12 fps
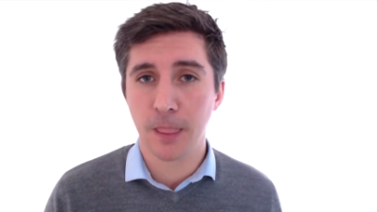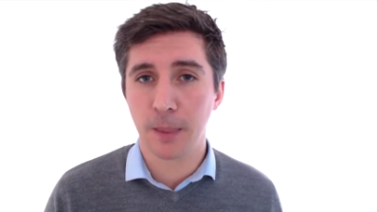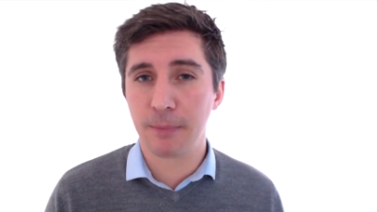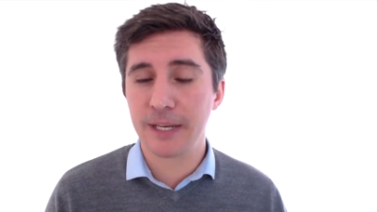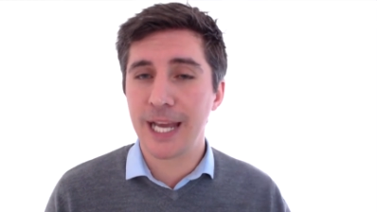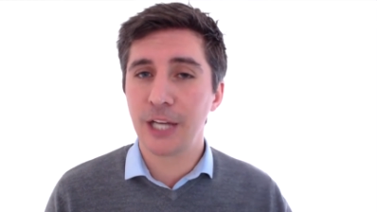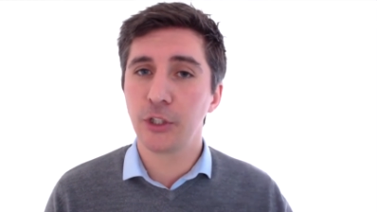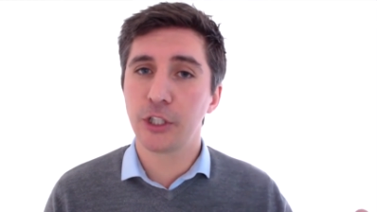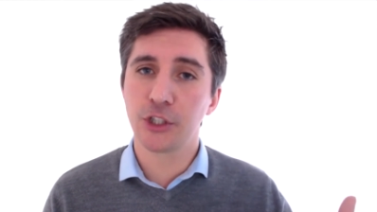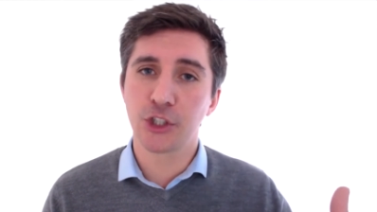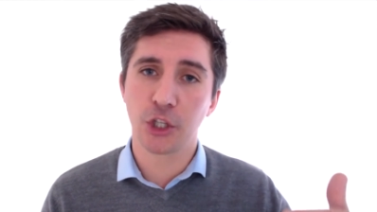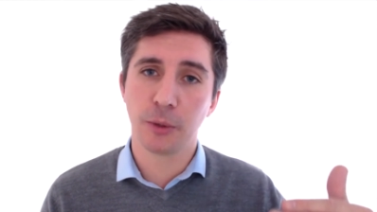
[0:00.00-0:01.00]
but now you can
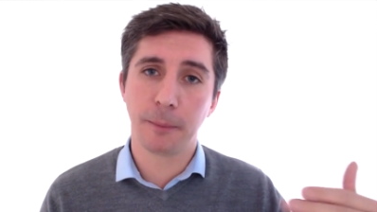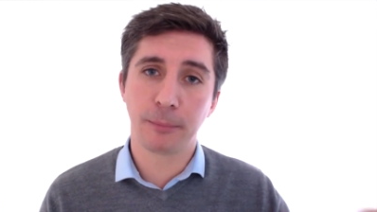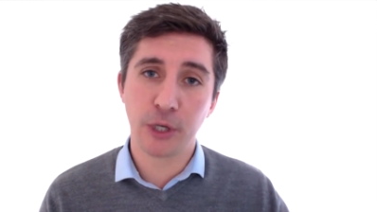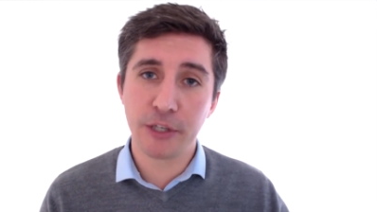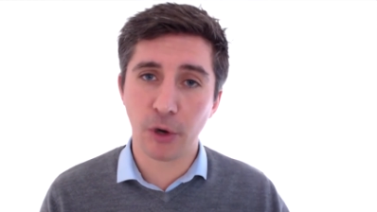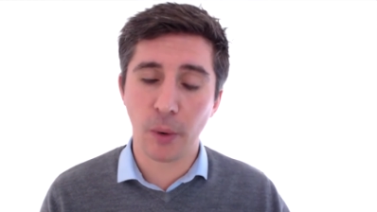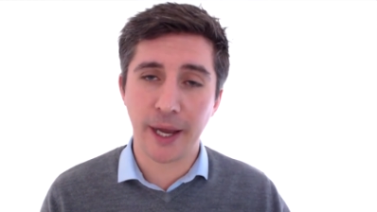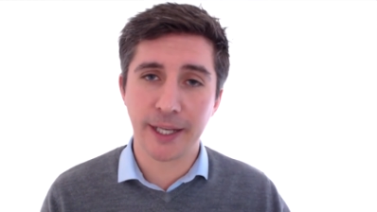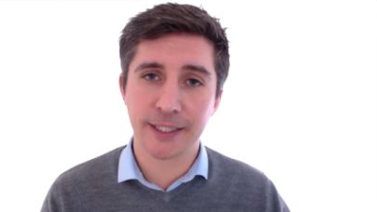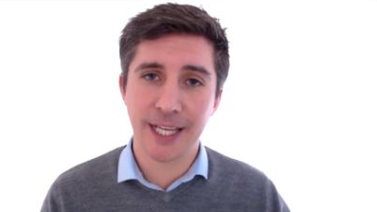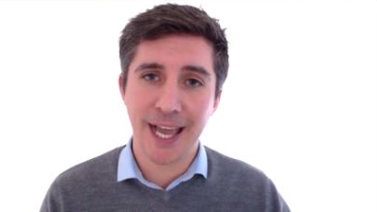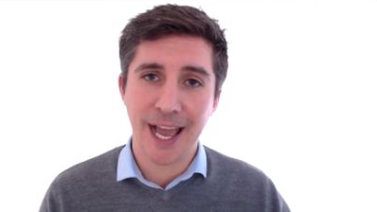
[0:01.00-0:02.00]
show them a pre-roll
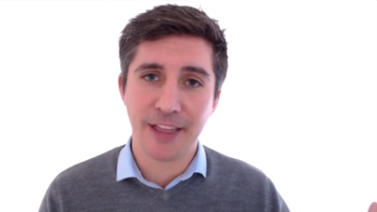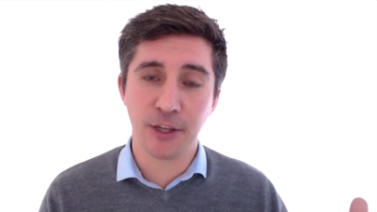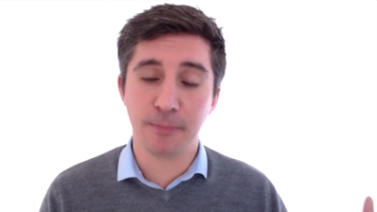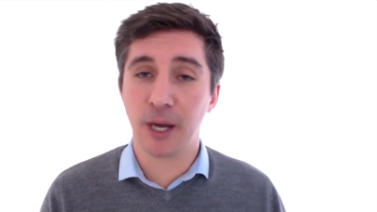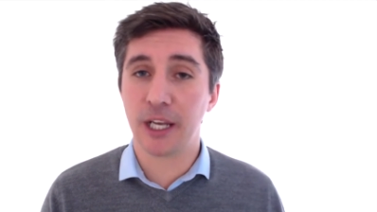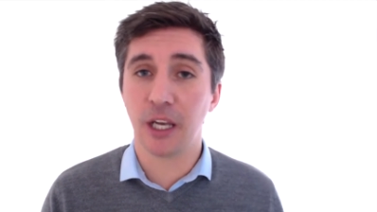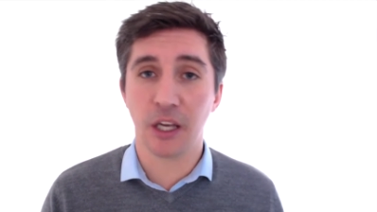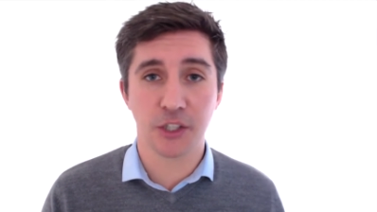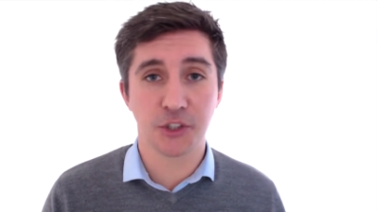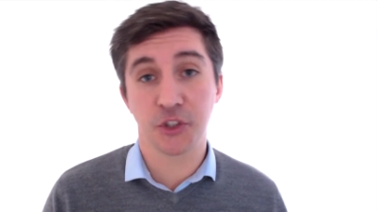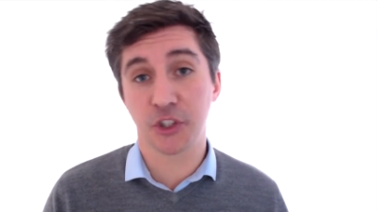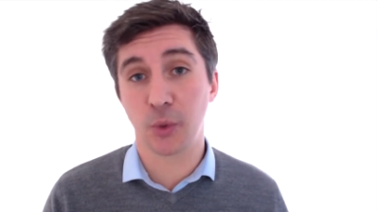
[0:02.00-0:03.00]
ad that might
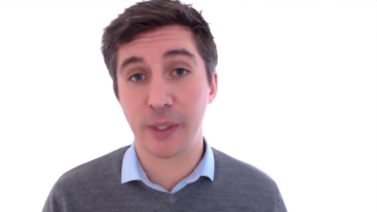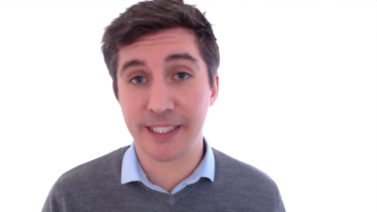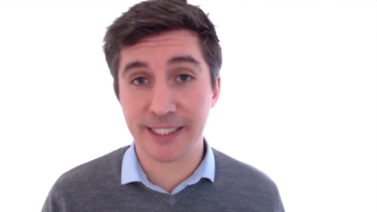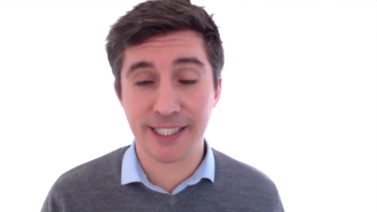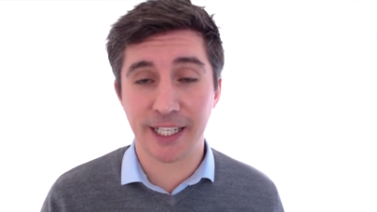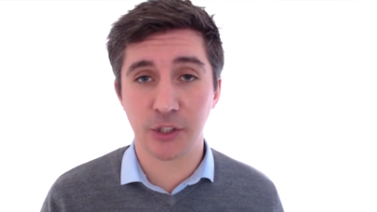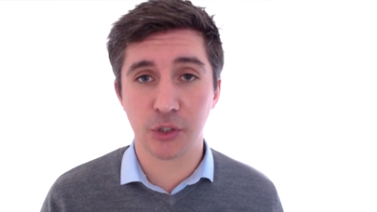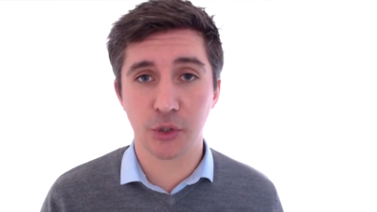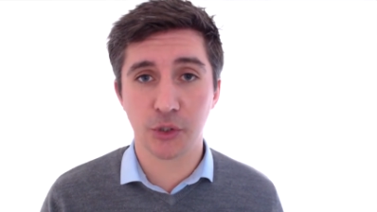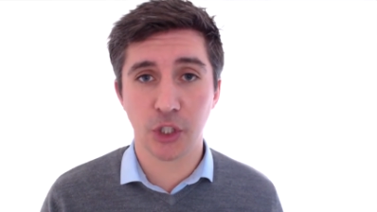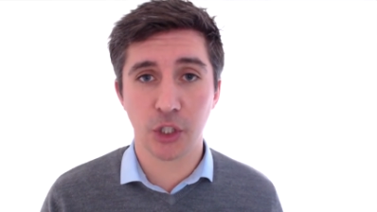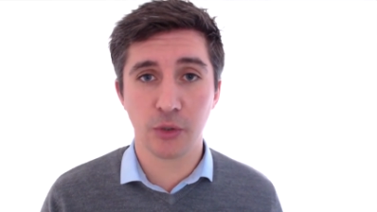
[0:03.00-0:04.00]
last twenty seconds or
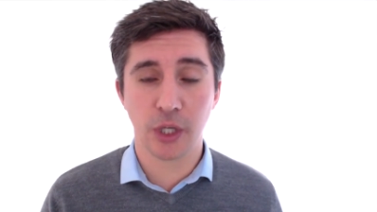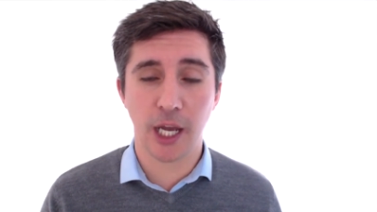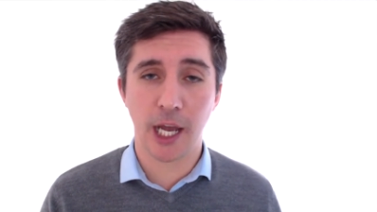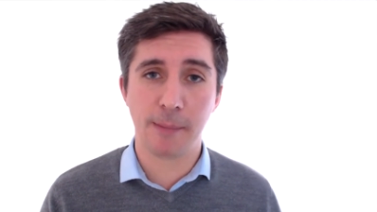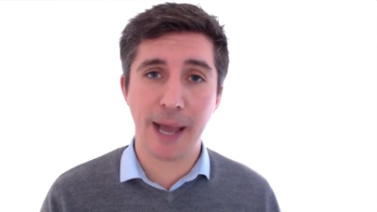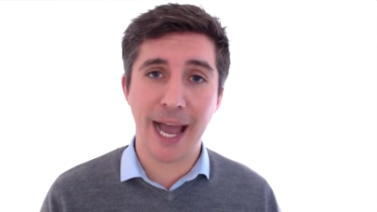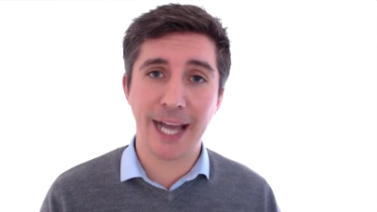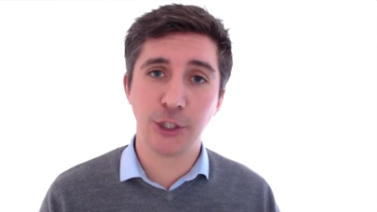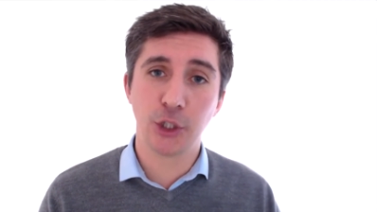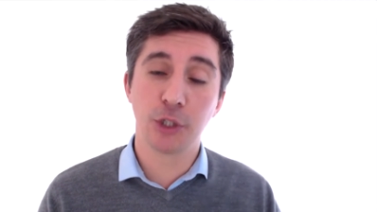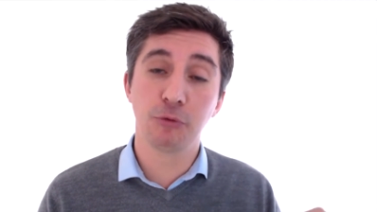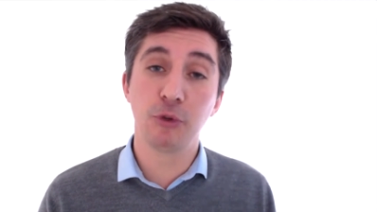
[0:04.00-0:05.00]
so, um, and
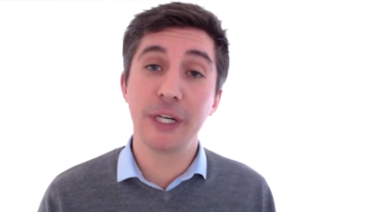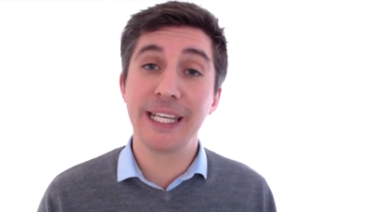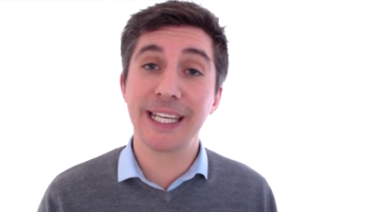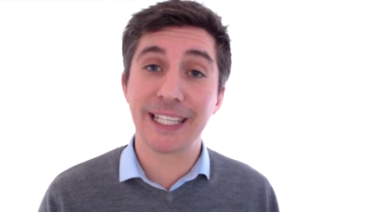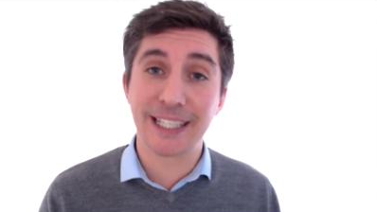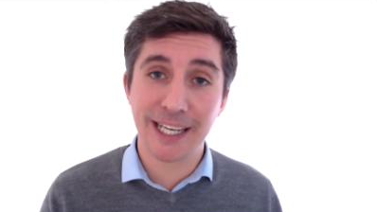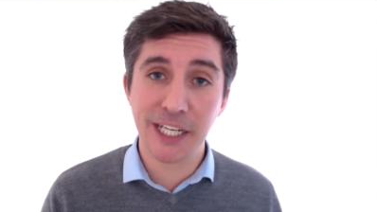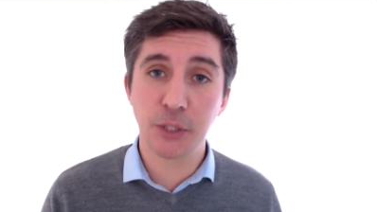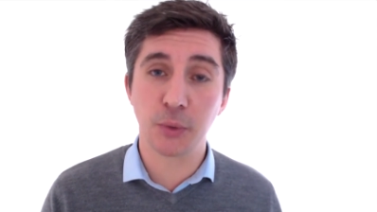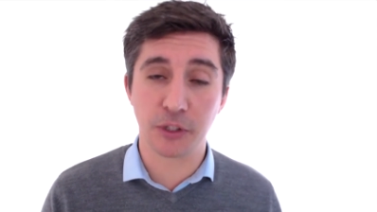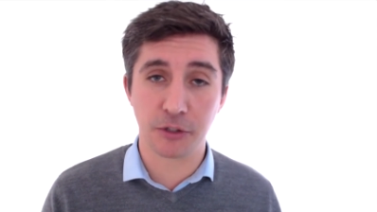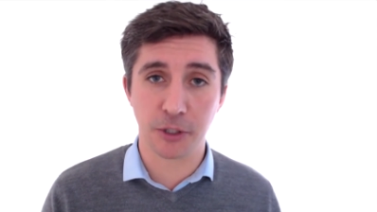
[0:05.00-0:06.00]
you can really
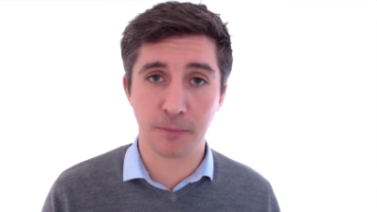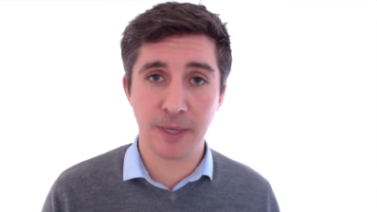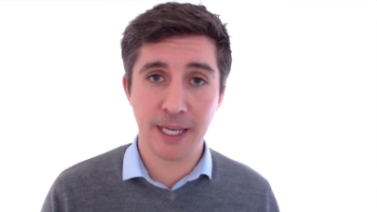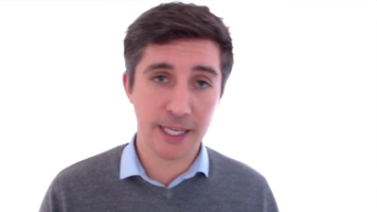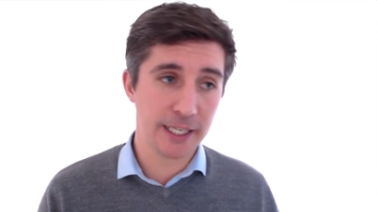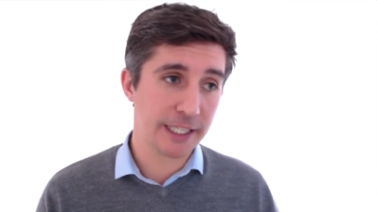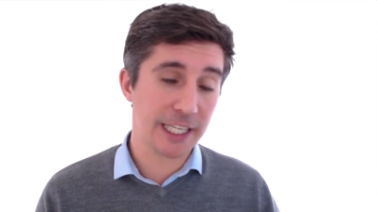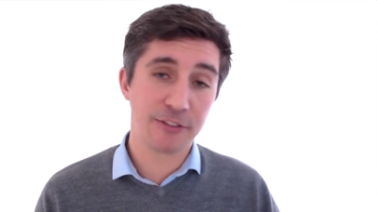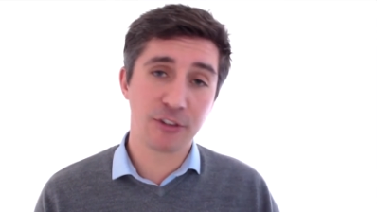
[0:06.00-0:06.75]
engage with them, give